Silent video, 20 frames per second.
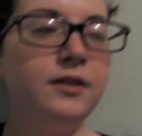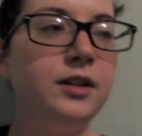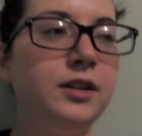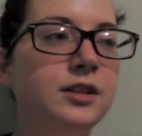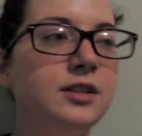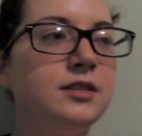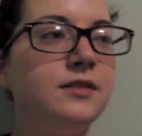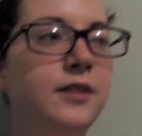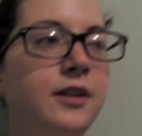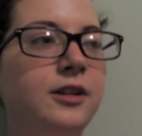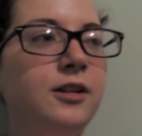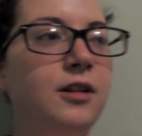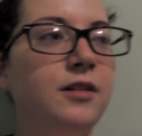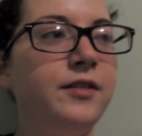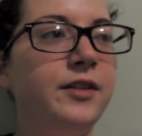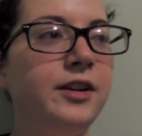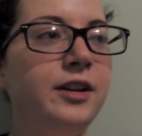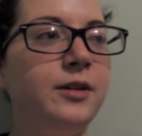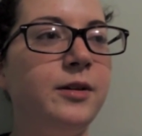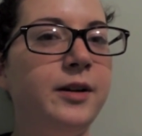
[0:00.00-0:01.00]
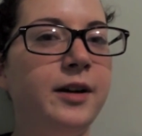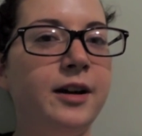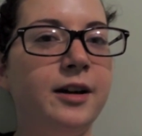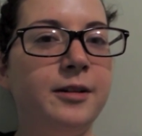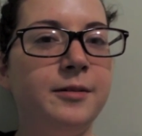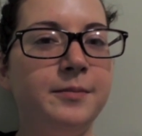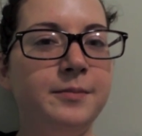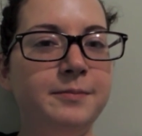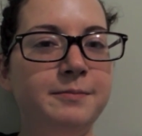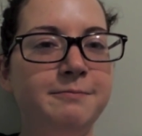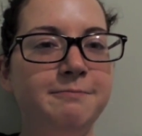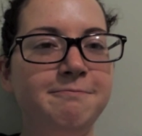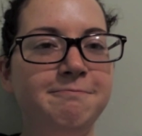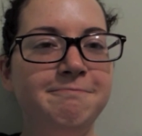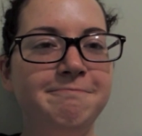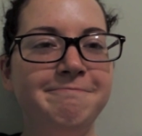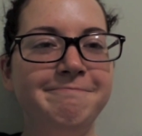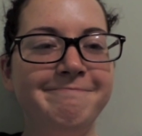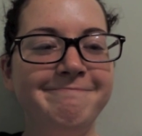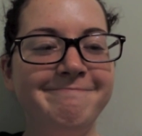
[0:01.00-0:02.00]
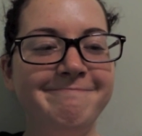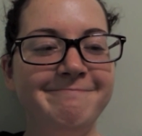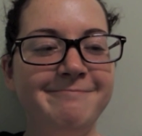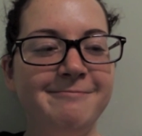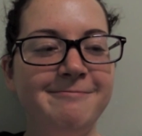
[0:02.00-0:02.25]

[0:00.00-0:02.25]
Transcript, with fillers: So this is a very long video again. Yeah.